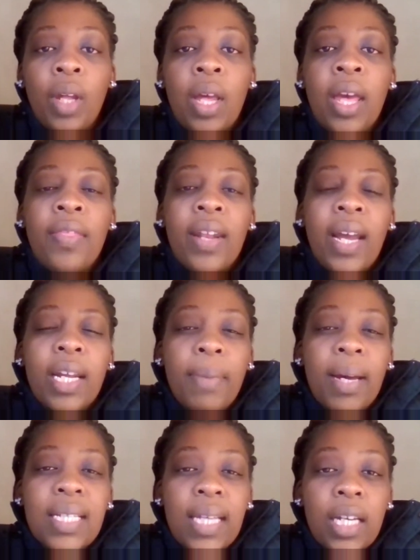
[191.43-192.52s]
And then I had my
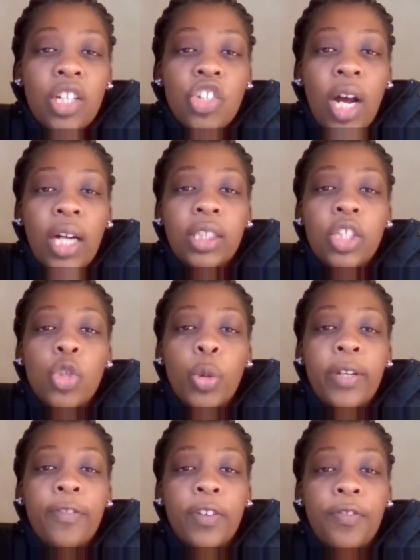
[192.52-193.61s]
second child in
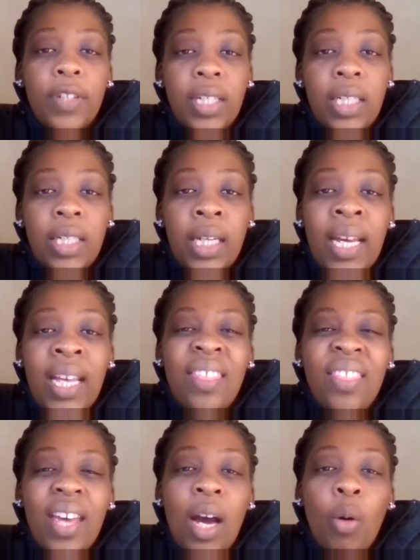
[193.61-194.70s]
2015. And
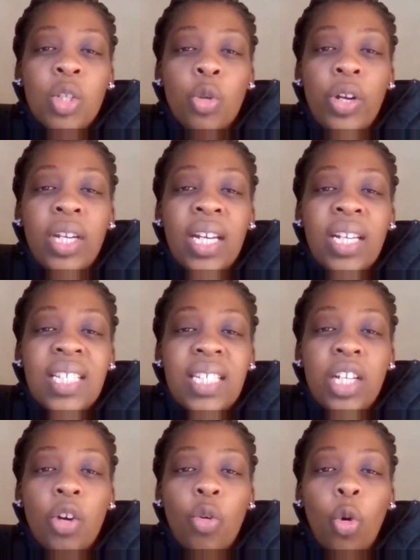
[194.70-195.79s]
there I was already at a
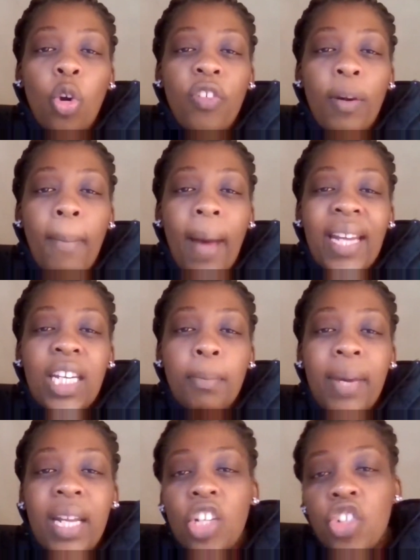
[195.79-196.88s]
senior role of a mining
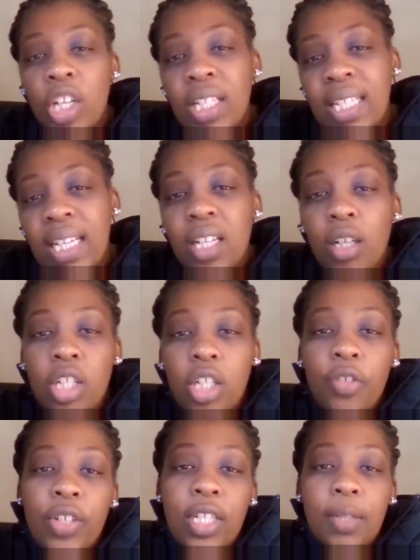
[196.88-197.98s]
manager, technical
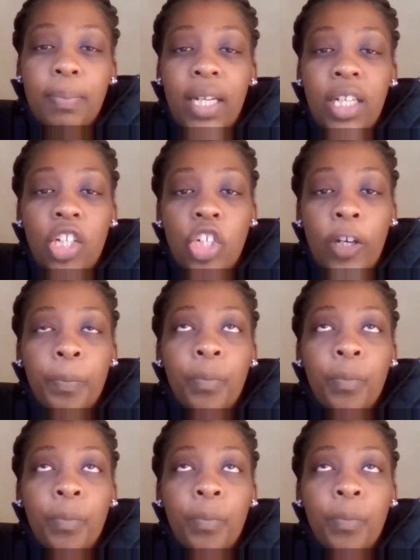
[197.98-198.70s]
services manager.